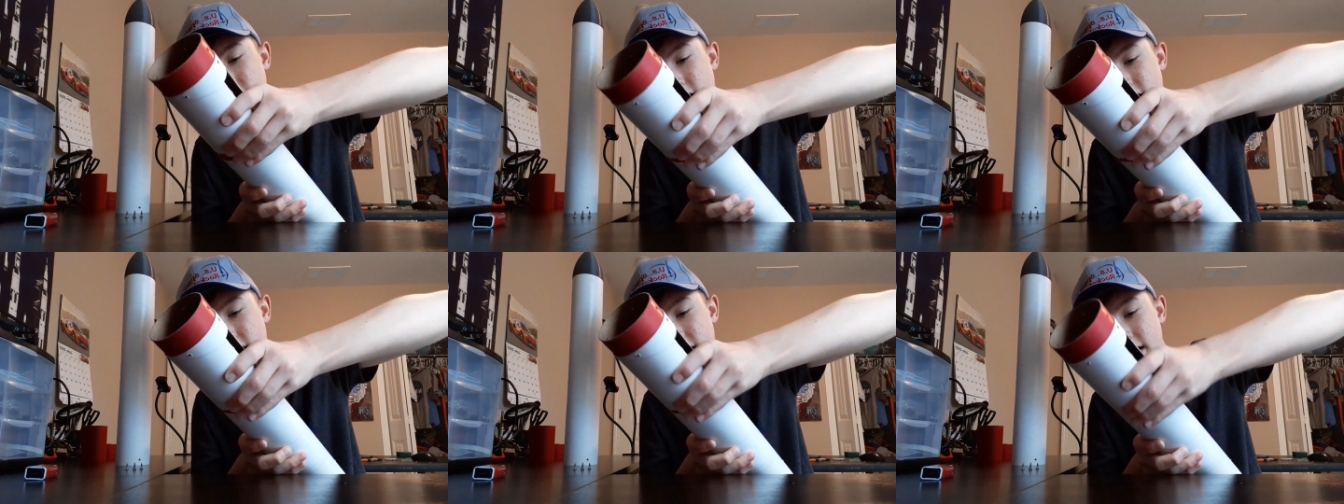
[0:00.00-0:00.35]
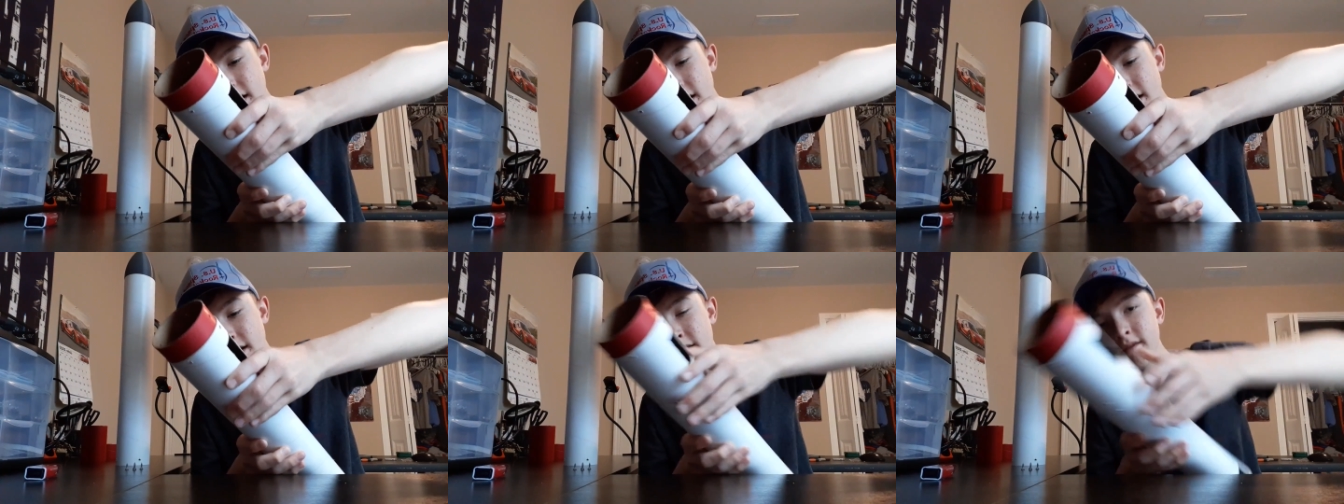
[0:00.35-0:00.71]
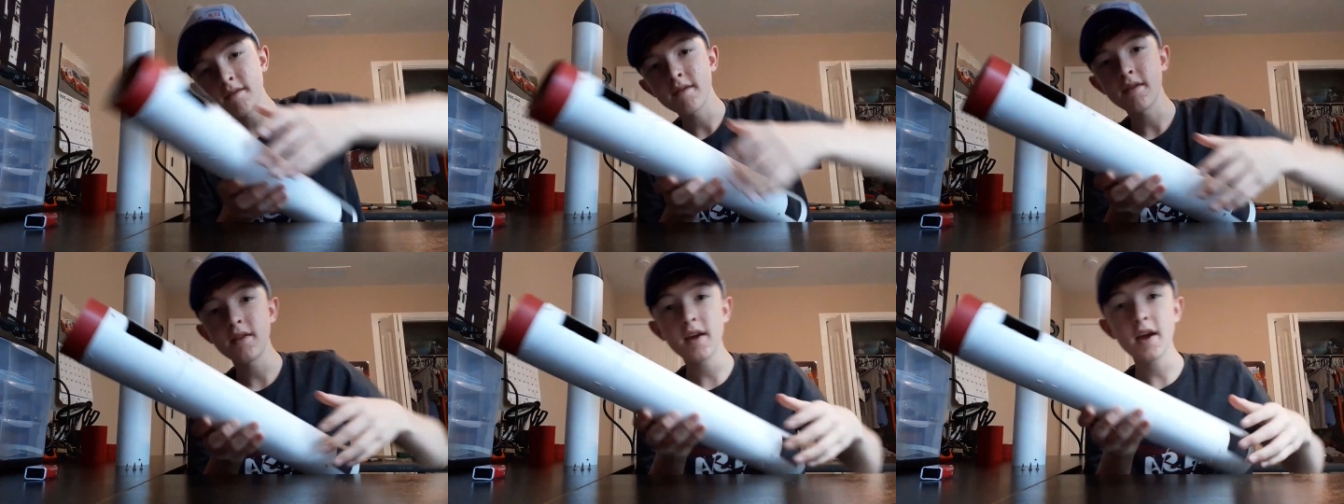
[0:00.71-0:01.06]
I
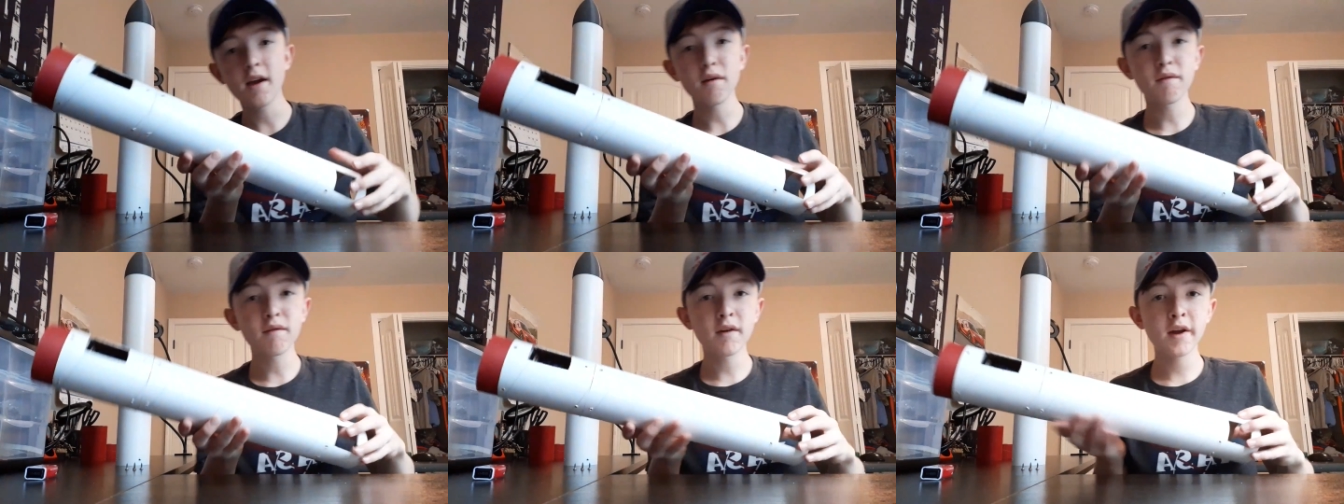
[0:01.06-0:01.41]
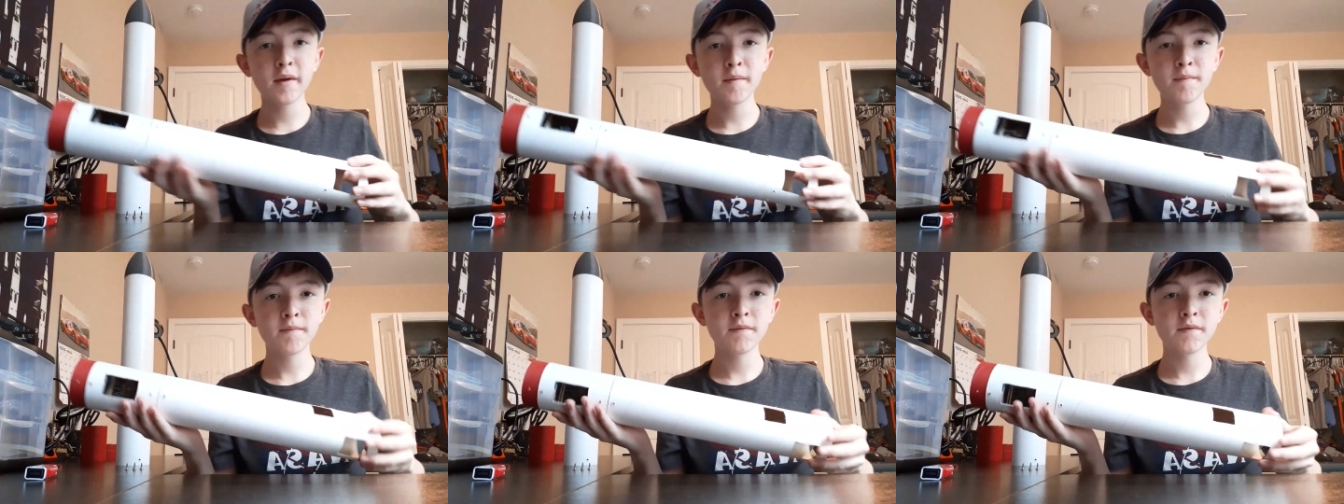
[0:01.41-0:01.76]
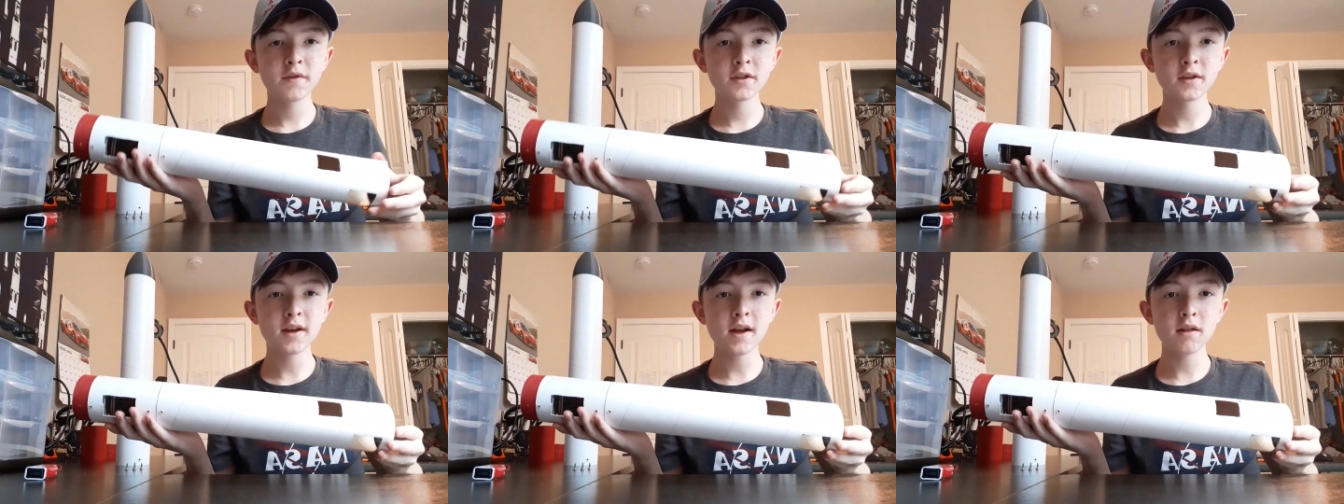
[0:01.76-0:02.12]
have the airframe,
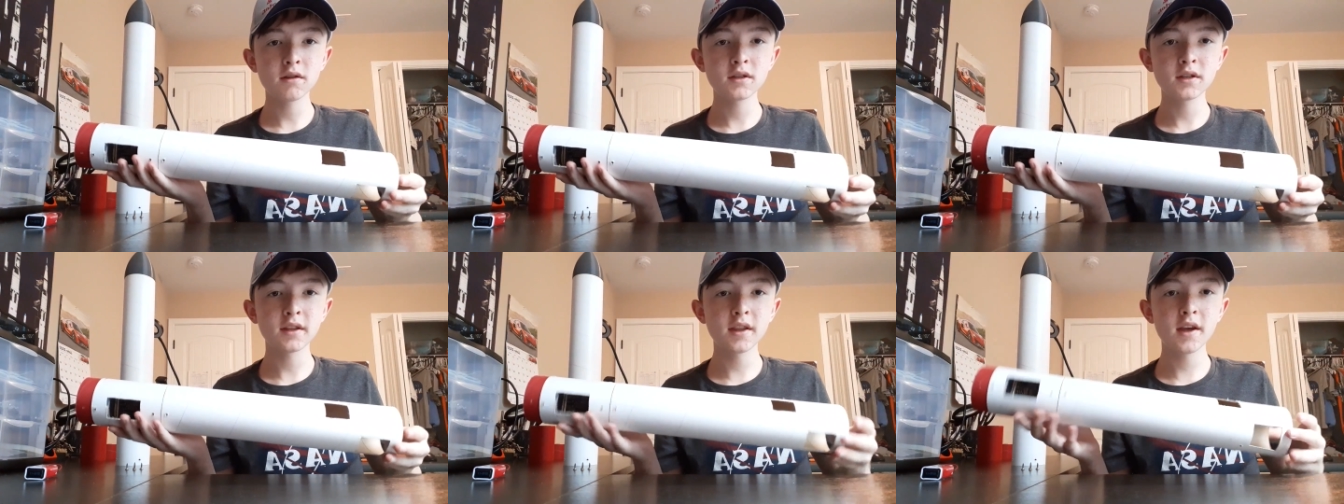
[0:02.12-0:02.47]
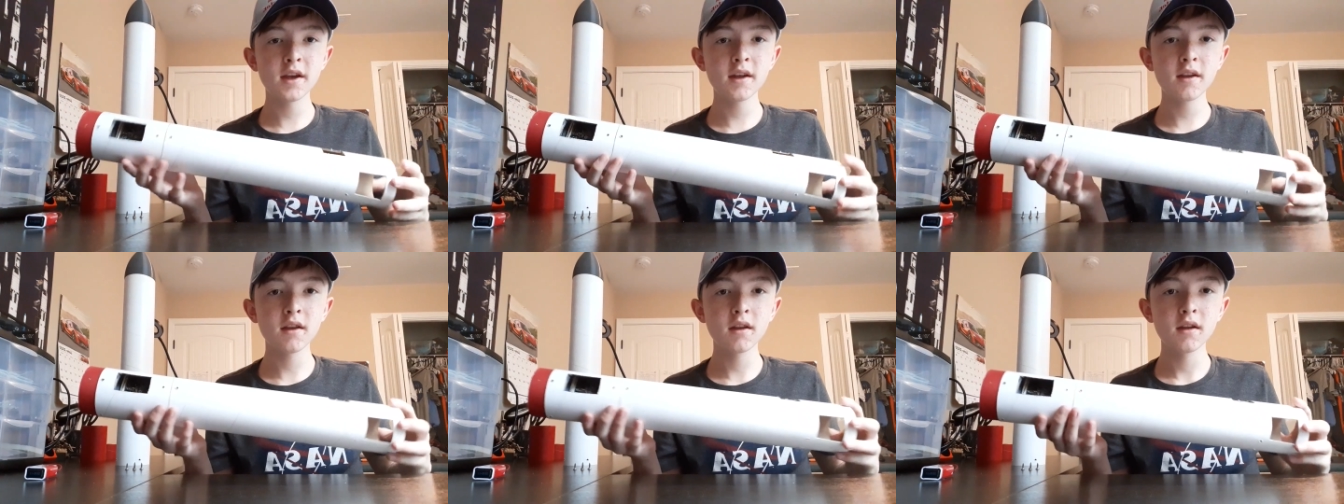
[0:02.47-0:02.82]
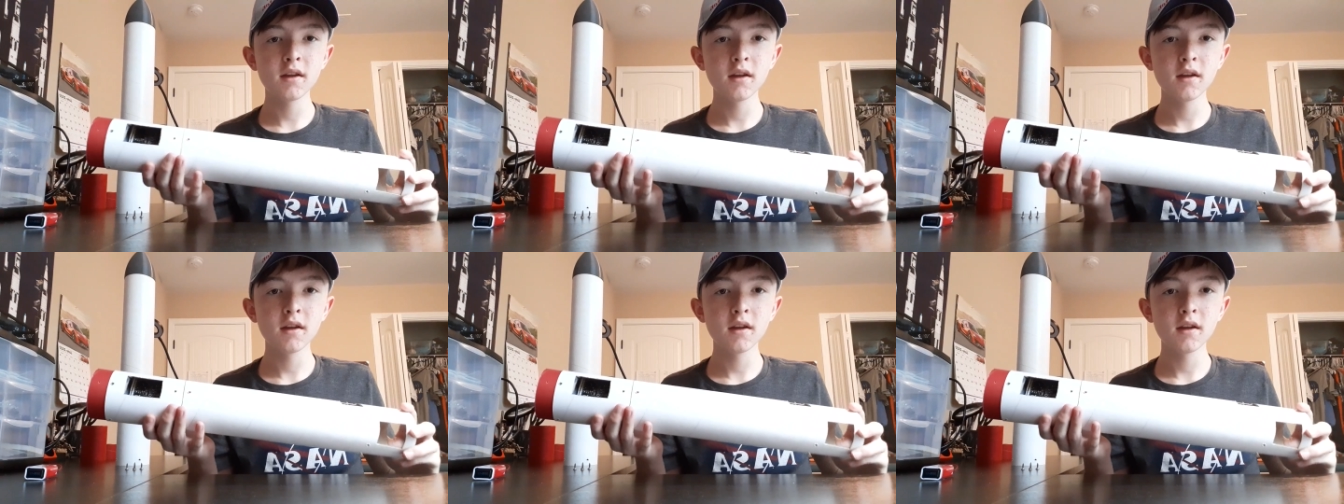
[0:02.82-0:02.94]
so now it looks like that.